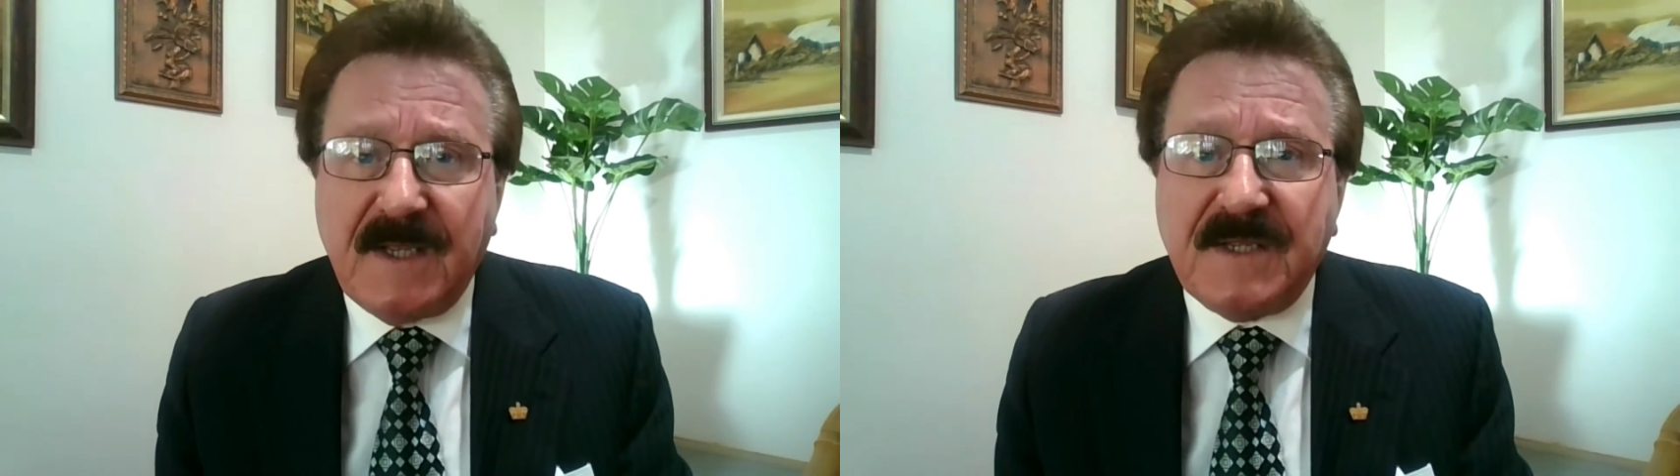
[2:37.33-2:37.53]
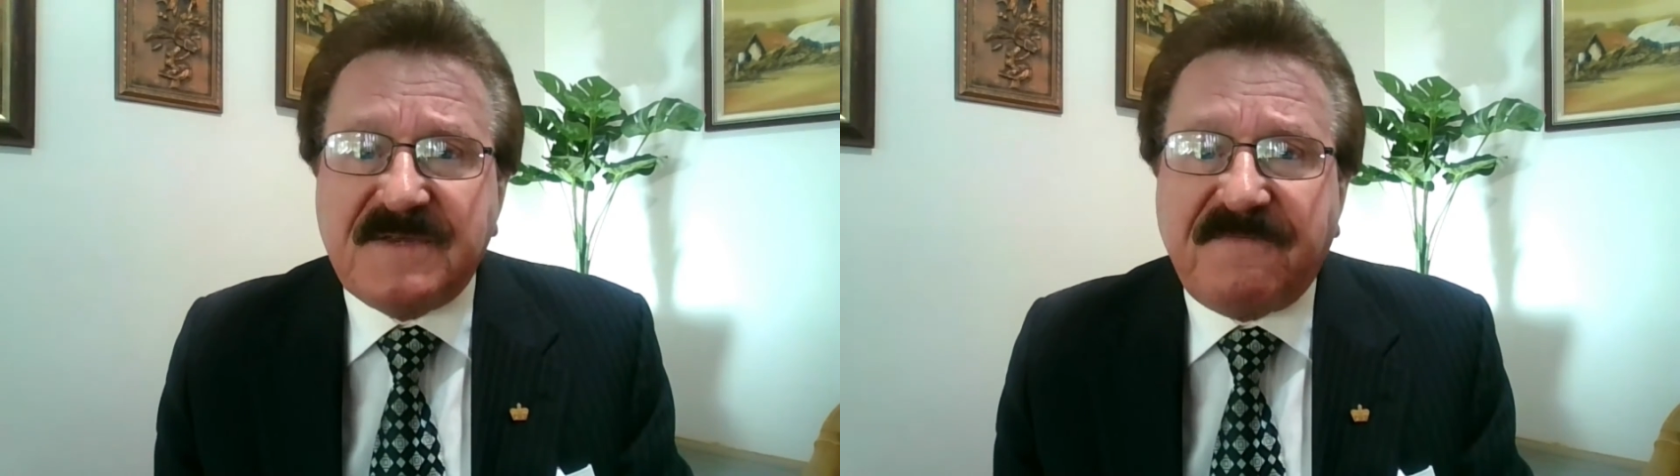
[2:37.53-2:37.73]

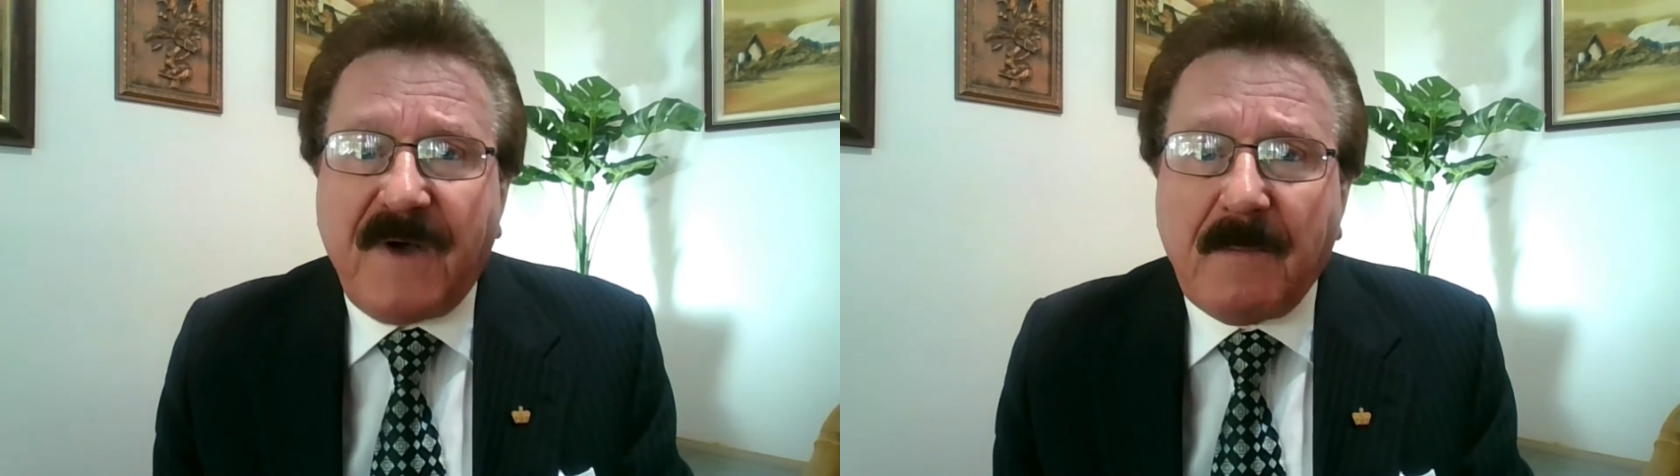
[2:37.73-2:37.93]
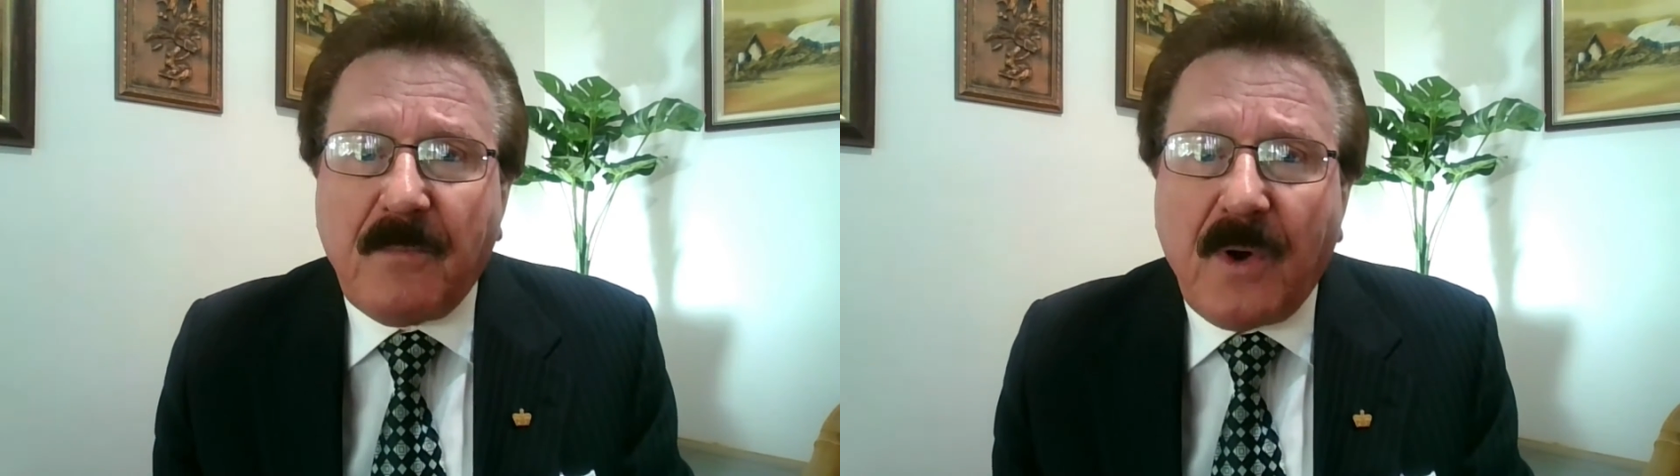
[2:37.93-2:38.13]
is
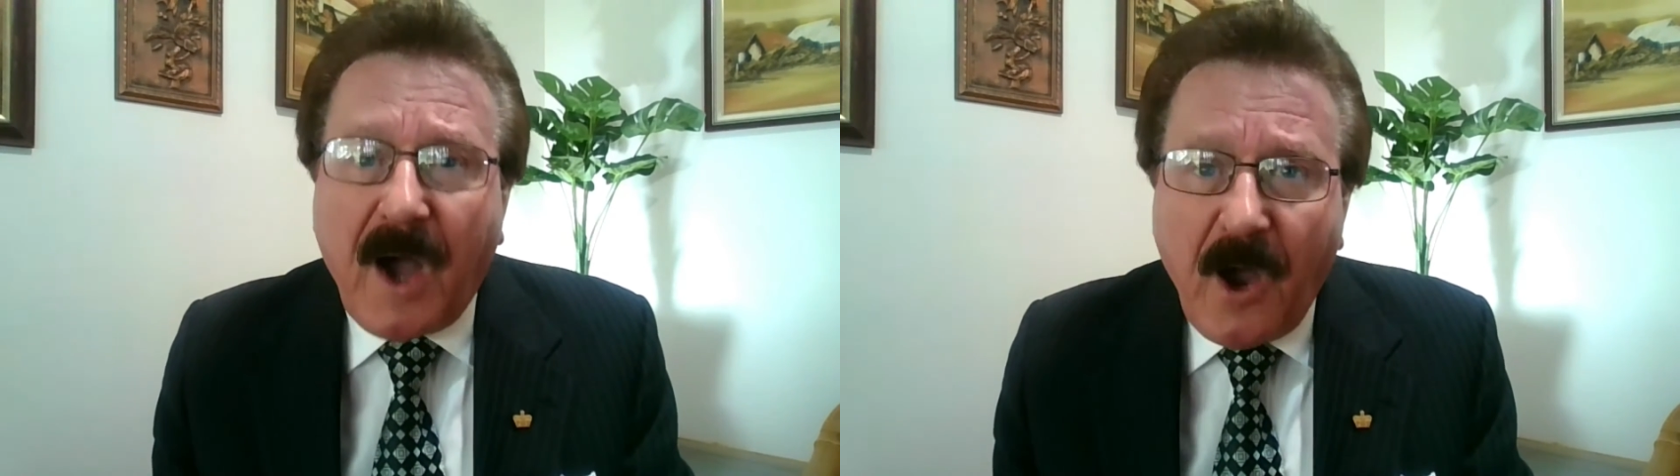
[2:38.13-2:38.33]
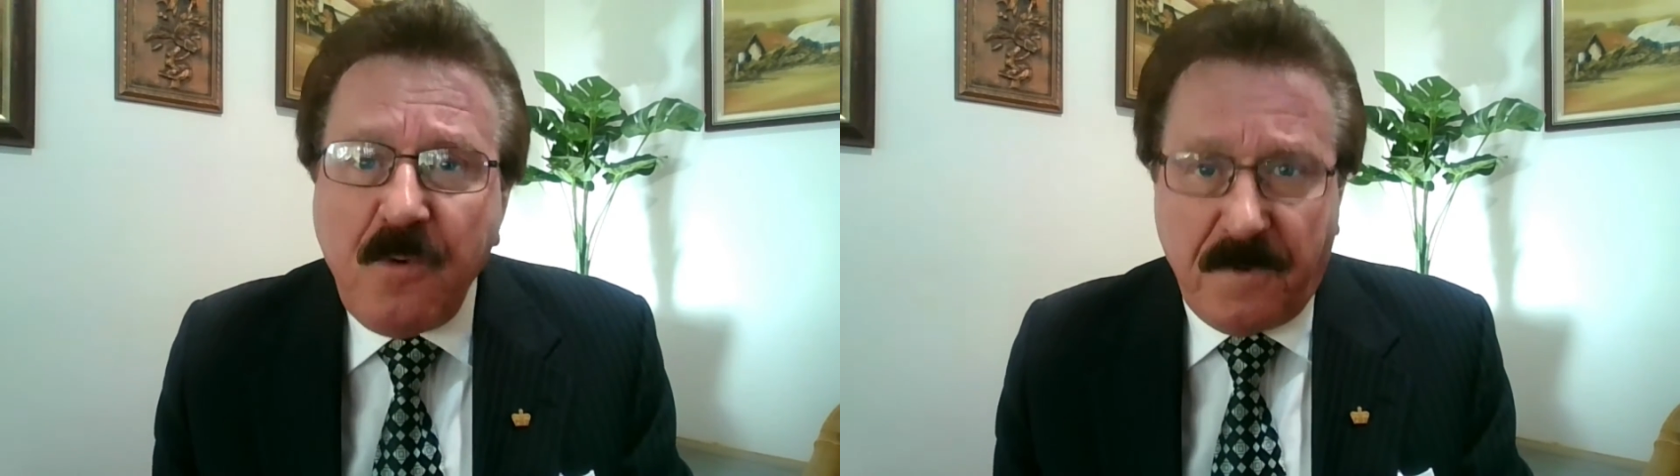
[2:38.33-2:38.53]
far more
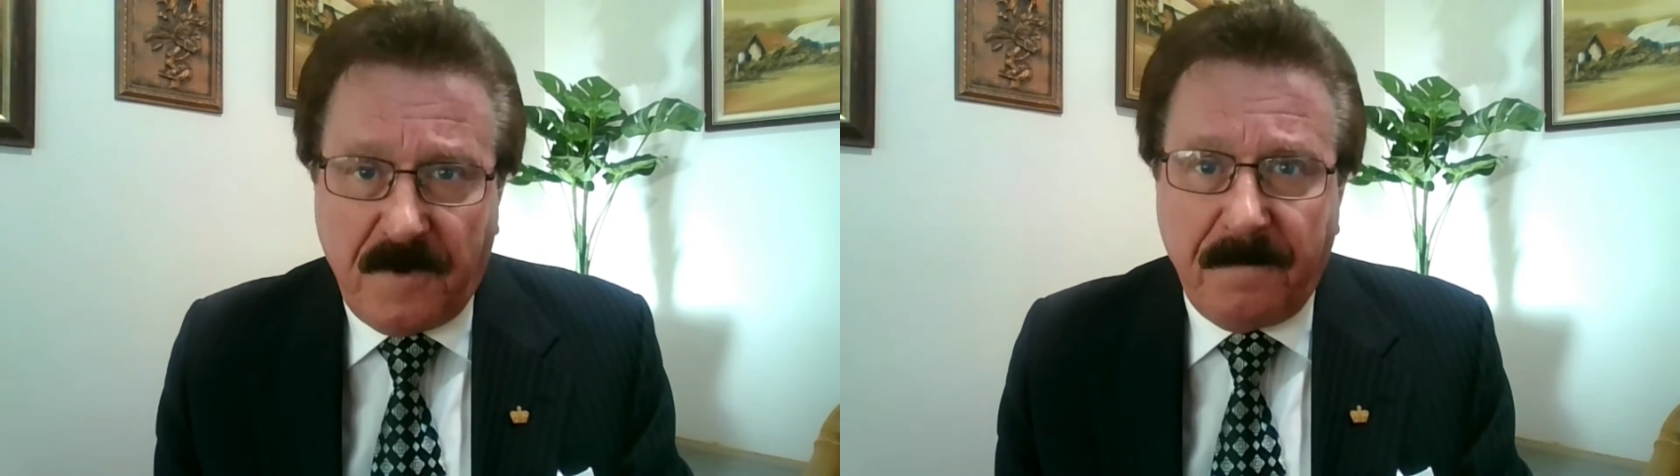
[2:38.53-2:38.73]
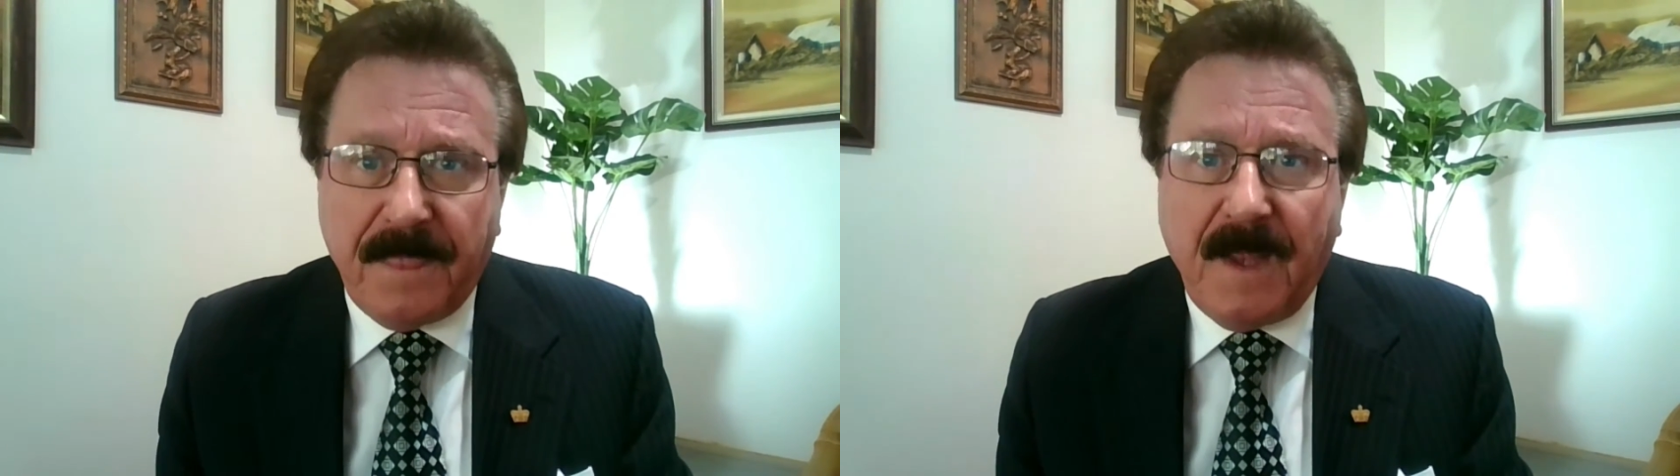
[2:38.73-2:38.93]

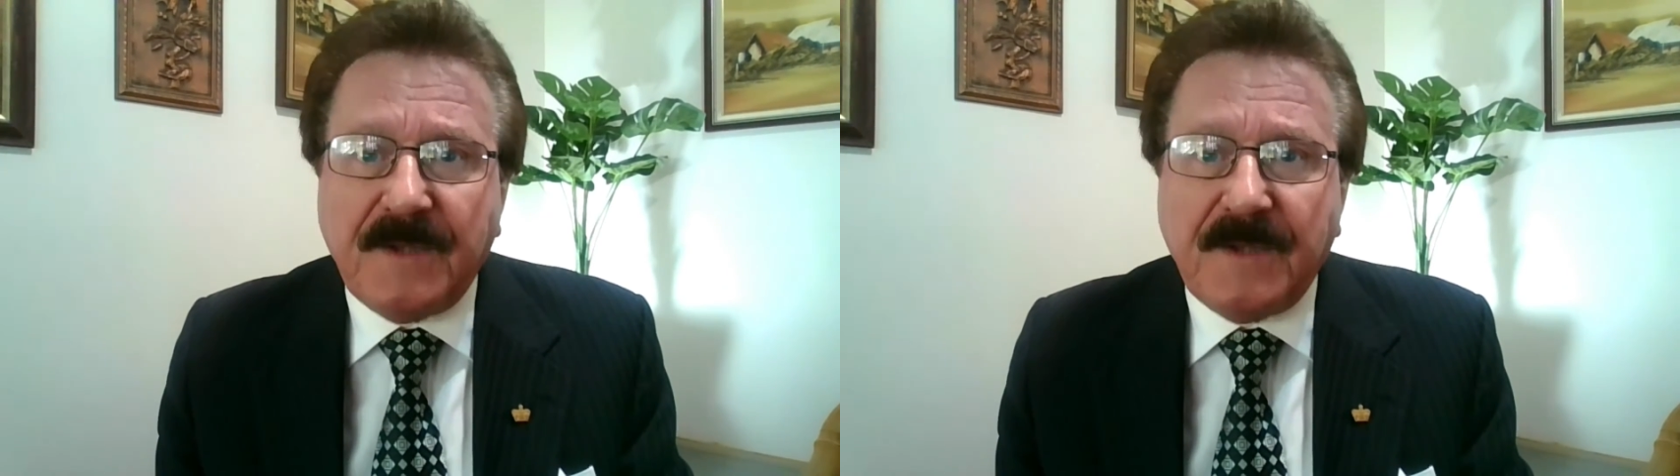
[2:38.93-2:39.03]
open